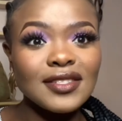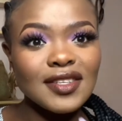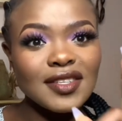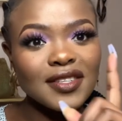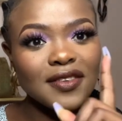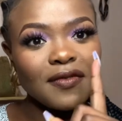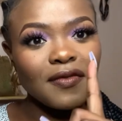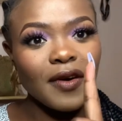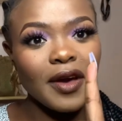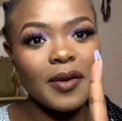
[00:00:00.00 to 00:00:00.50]

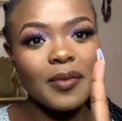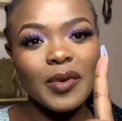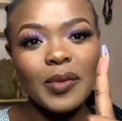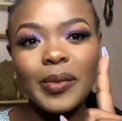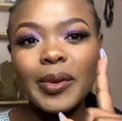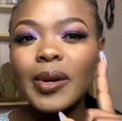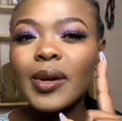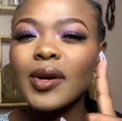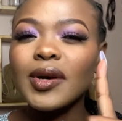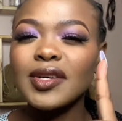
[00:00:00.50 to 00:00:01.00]
justifiable
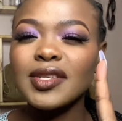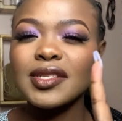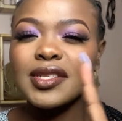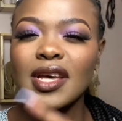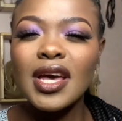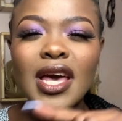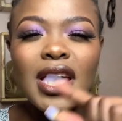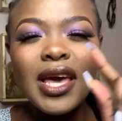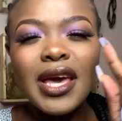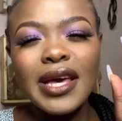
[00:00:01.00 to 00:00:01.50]
because
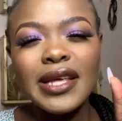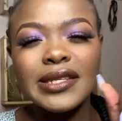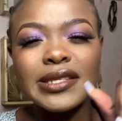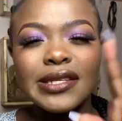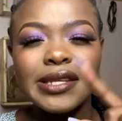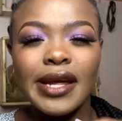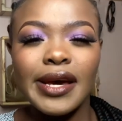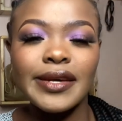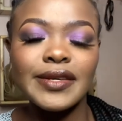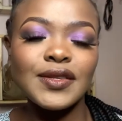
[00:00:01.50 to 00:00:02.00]
it's
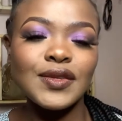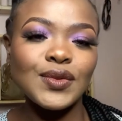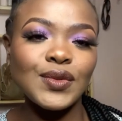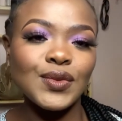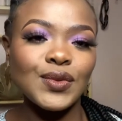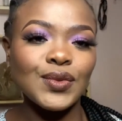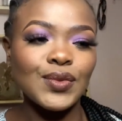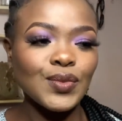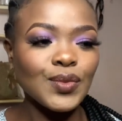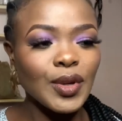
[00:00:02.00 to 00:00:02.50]
nice to
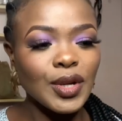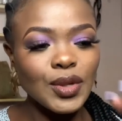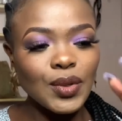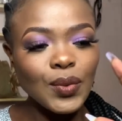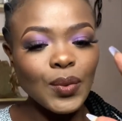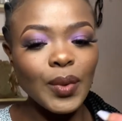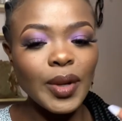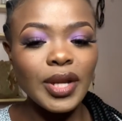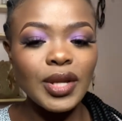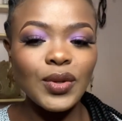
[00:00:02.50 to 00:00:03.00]
when
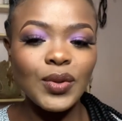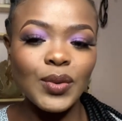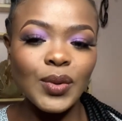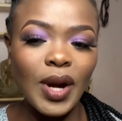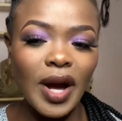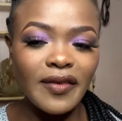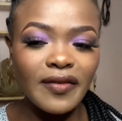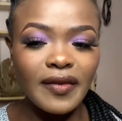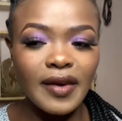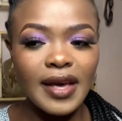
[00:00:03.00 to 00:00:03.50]
you
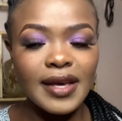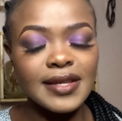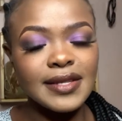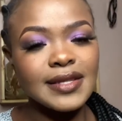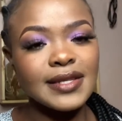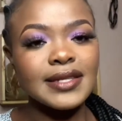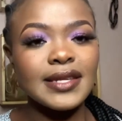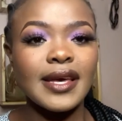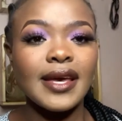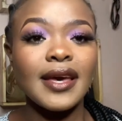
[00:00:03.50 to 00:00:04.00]
have
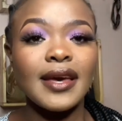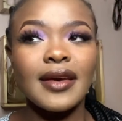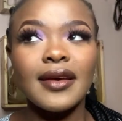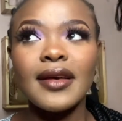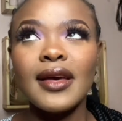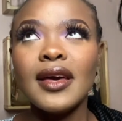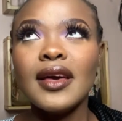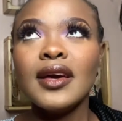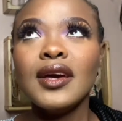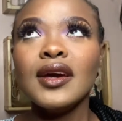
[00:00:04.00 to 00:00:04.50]
guests, eh?
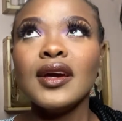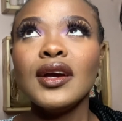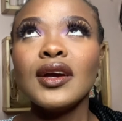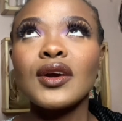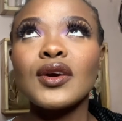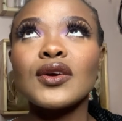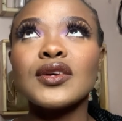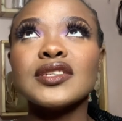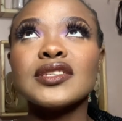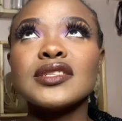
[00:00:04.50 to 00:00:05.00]

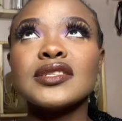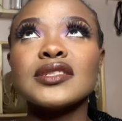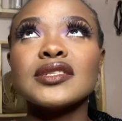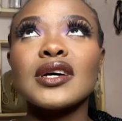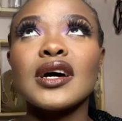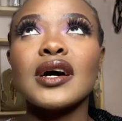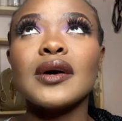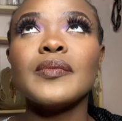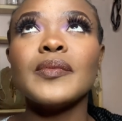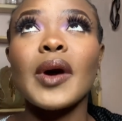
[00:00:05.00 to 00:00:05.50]
Because
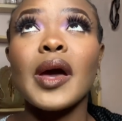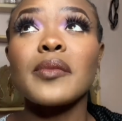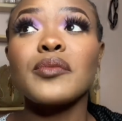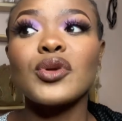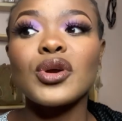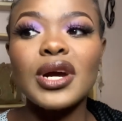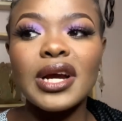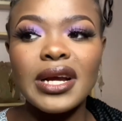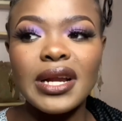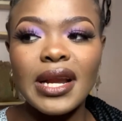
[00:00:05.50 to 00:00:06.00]
I
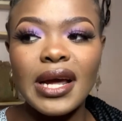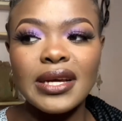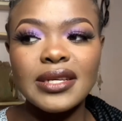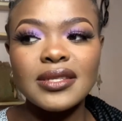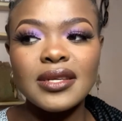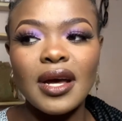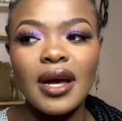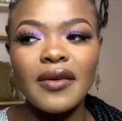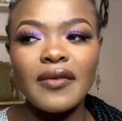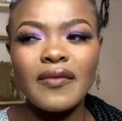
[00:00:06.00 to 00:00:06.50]
broke a
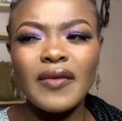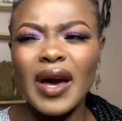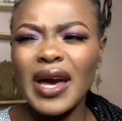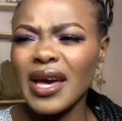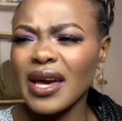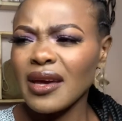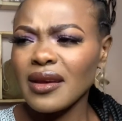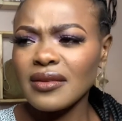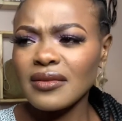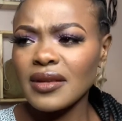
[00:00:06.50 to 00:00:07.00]
glass.
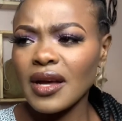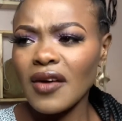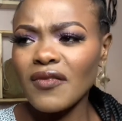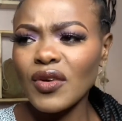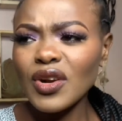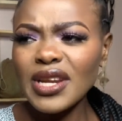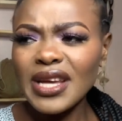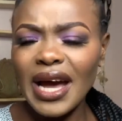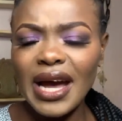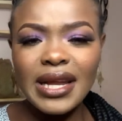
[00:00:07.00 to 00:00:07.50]
I've
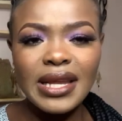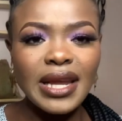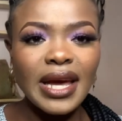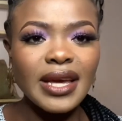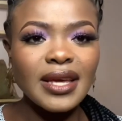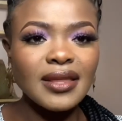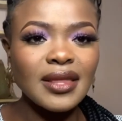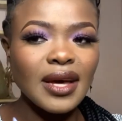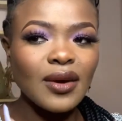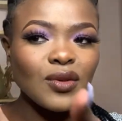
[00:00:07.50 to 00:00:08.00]
only had
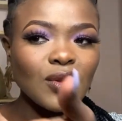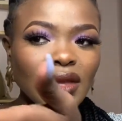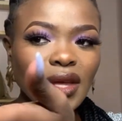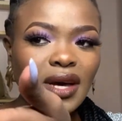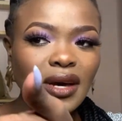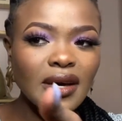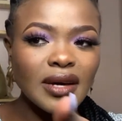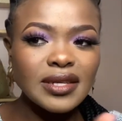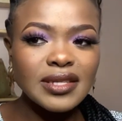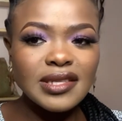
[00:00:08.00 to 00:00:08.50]
like
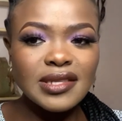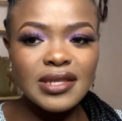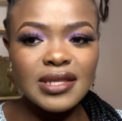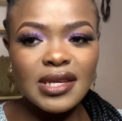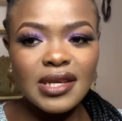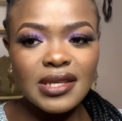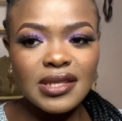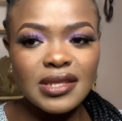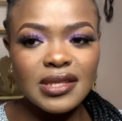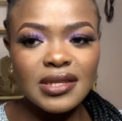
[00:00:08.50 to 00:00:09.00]
the
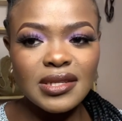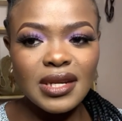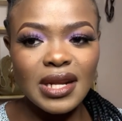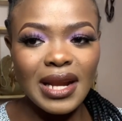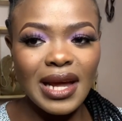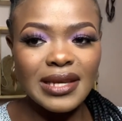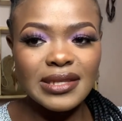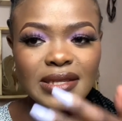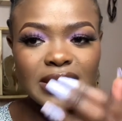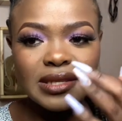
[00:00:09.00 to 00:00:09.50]
six
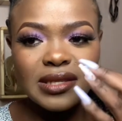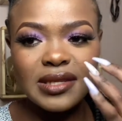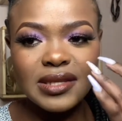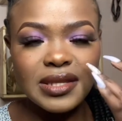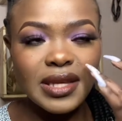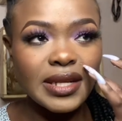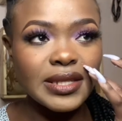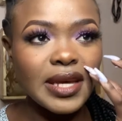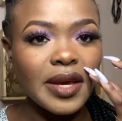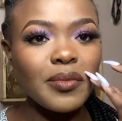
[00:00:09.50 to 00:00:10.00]
glasses
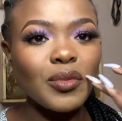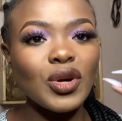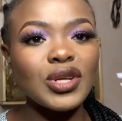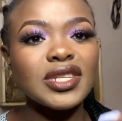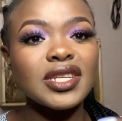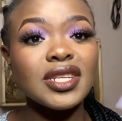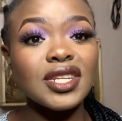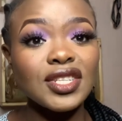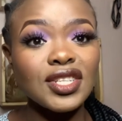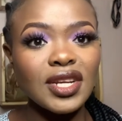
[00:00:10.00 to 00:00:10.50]
that I
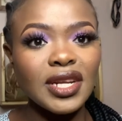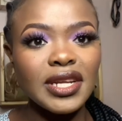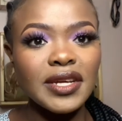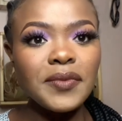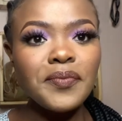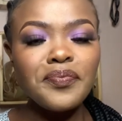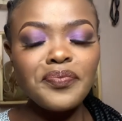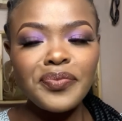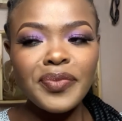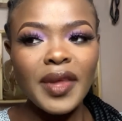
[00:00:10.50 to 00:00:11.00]
bought
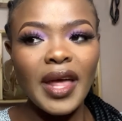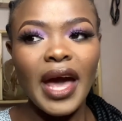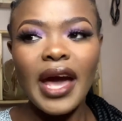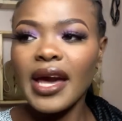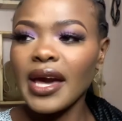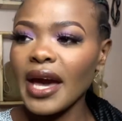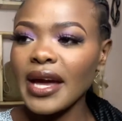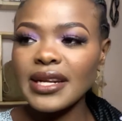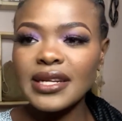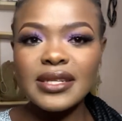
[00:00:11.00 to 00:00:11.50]
initially. I
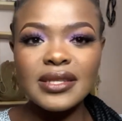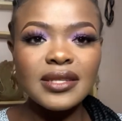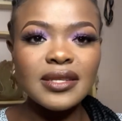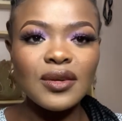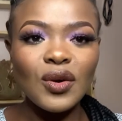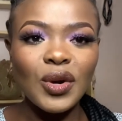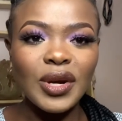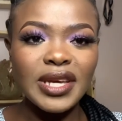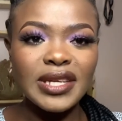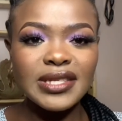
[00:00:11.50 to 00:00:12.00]
hadn't
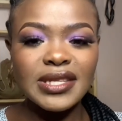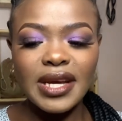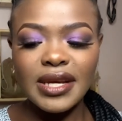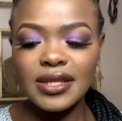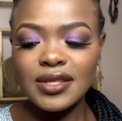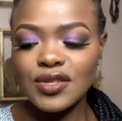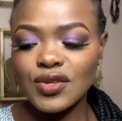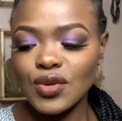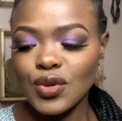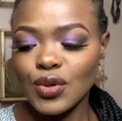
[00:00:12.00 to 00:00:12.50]

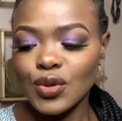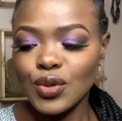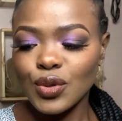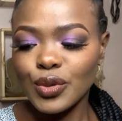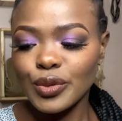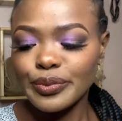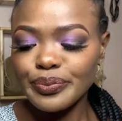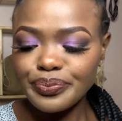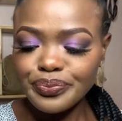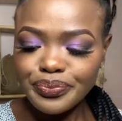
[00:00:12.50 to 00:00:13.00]
ongezad,
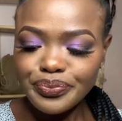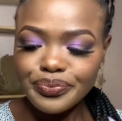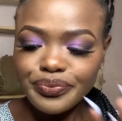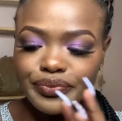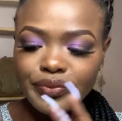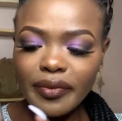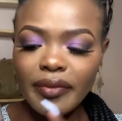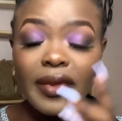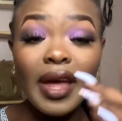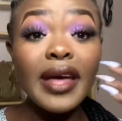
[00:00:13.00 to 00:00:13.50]
so,
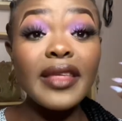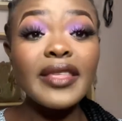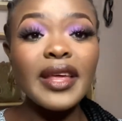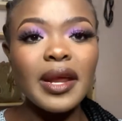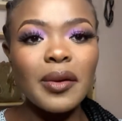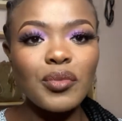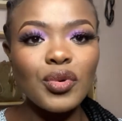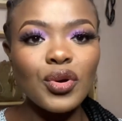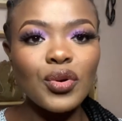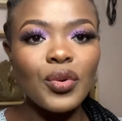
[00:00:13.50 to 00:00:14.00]
and then
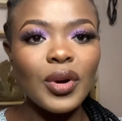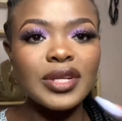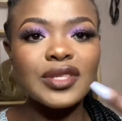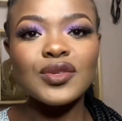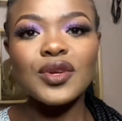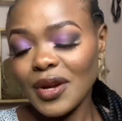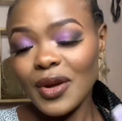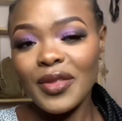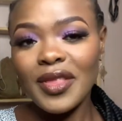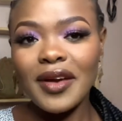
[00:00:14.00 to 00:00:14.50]
I broke one.
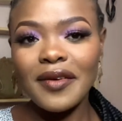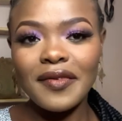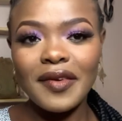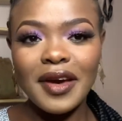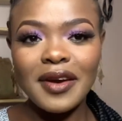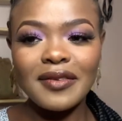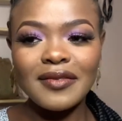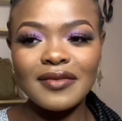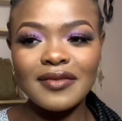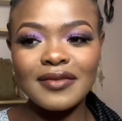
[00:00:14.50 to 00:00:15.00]
Now they're
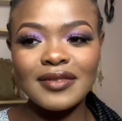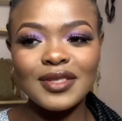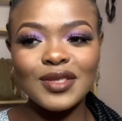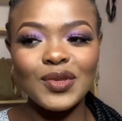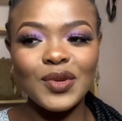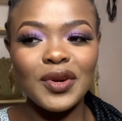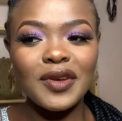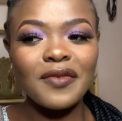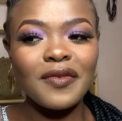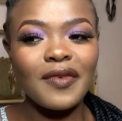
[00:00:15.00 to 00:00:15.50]
five.
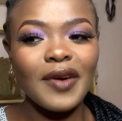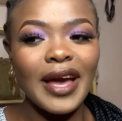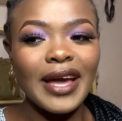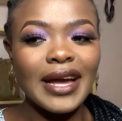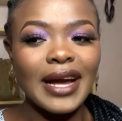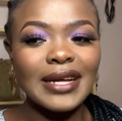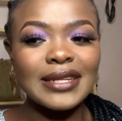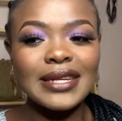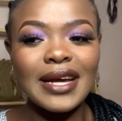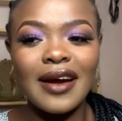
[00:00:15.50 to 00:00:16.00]
So if I
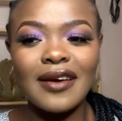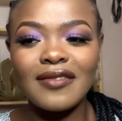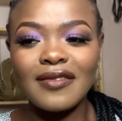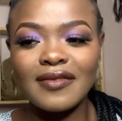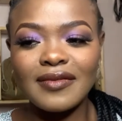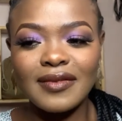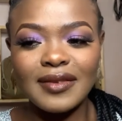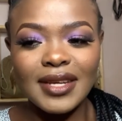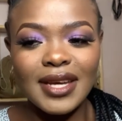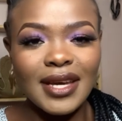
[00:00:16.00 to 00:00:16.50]
can't
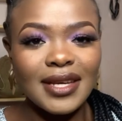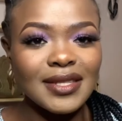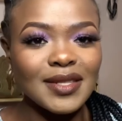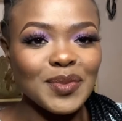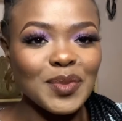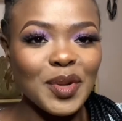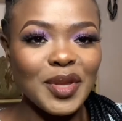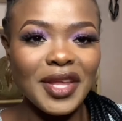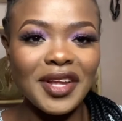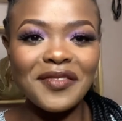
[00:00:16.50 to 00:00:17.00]
have guests
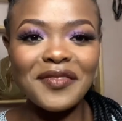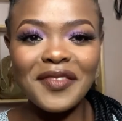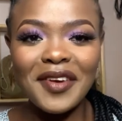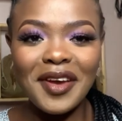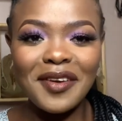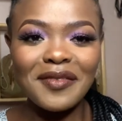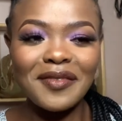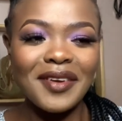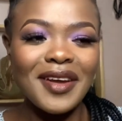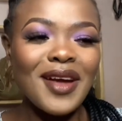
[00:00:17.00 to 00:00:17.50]
more than
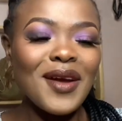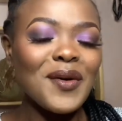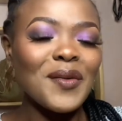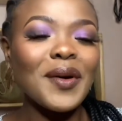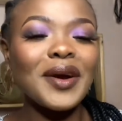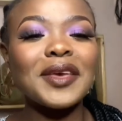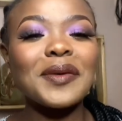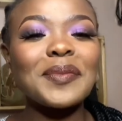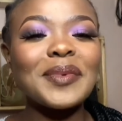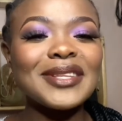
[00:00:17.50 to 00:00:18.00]
five,
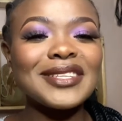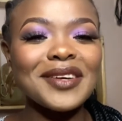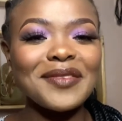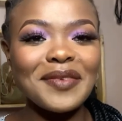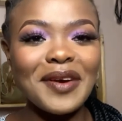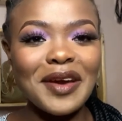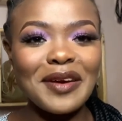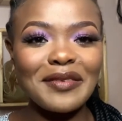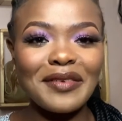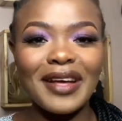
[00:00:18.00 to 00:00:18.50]
wakipita
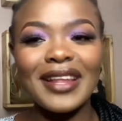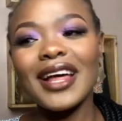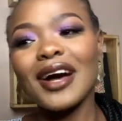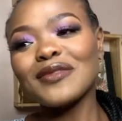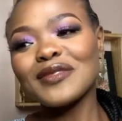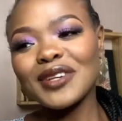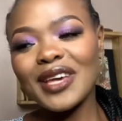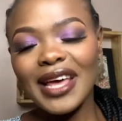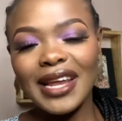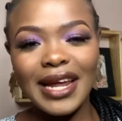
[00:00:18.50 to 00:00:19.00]
five, I'll have
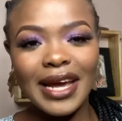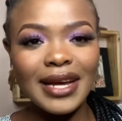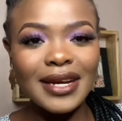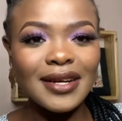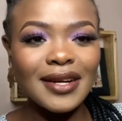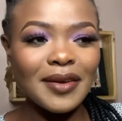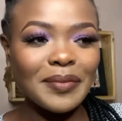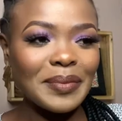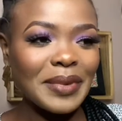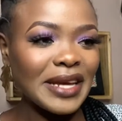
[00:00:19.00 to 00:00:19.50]
to get like
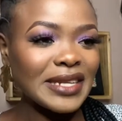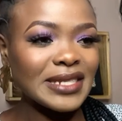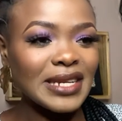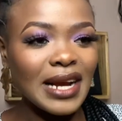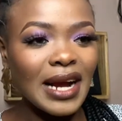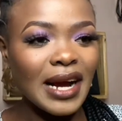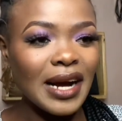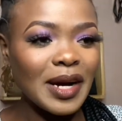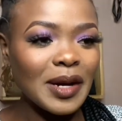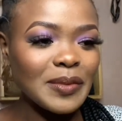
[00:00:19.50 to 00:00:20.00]
plastic
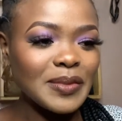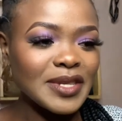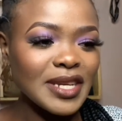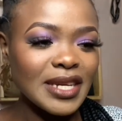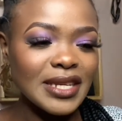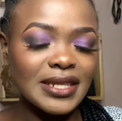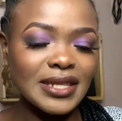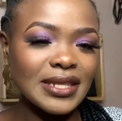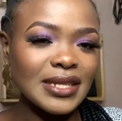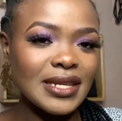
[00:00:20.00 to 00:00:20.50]
cups
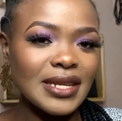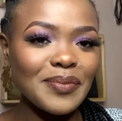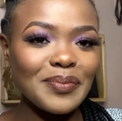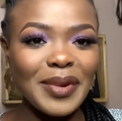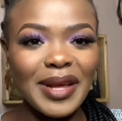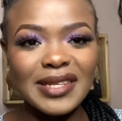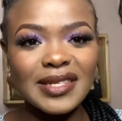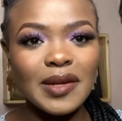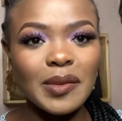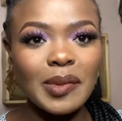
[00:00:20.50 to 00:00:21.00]
and
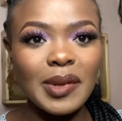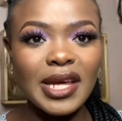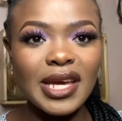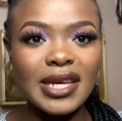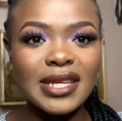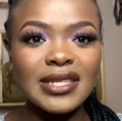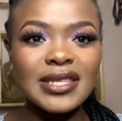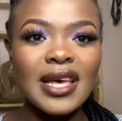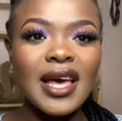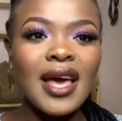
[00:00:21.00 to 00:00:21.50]
plastic
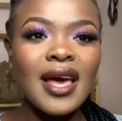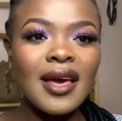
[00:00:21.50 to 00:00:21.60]
plates.